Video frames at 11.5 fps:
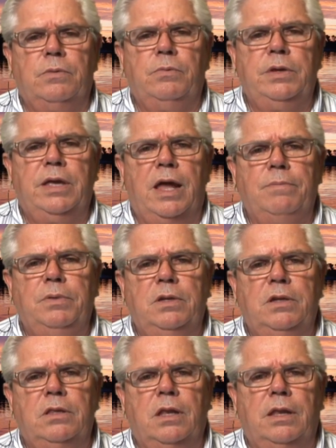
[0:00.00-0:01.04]
We got up
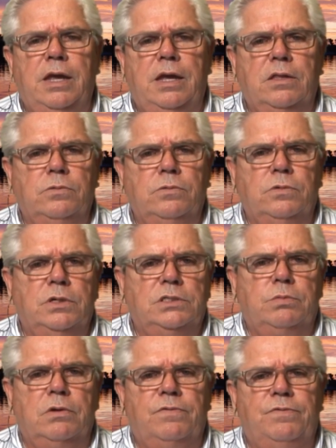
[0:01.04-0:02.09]
into the Lake of the
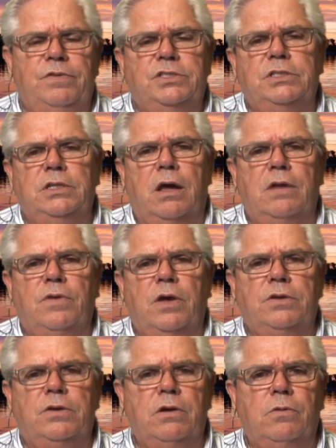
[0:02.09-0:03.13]
Woods. We were fishing out of
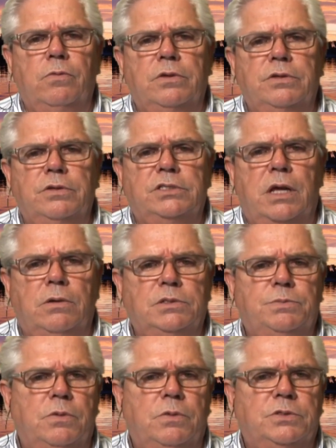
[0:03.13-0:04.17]
Ontario Wilderness
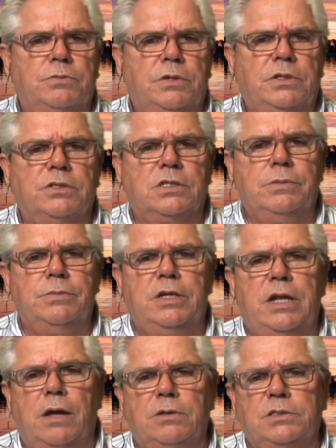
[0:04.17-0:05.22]
Houseboats Rentals
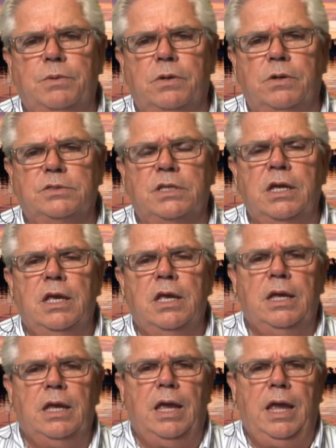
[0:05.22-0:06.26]
Limited Houseboats.
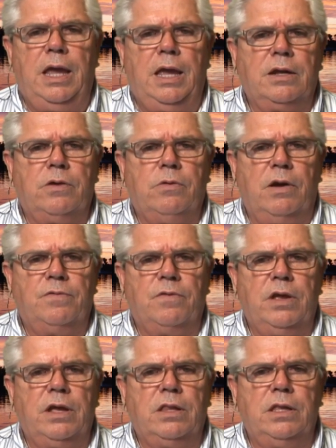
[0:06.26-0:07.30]
And quite
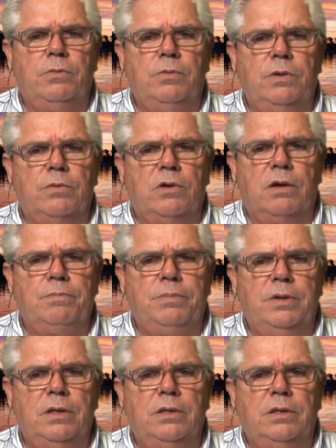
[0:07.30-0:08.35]
frankly, we were up
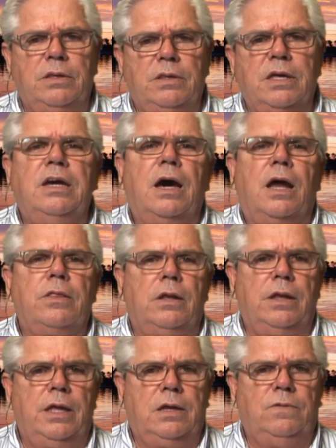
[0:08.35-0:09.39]
in the gut of the
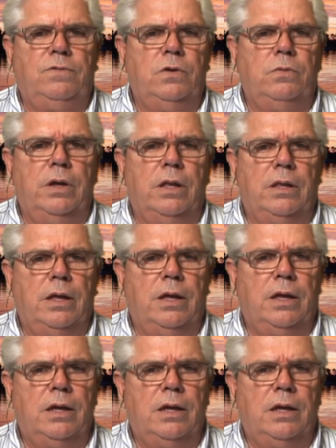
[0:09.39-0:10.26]
lake, if you will.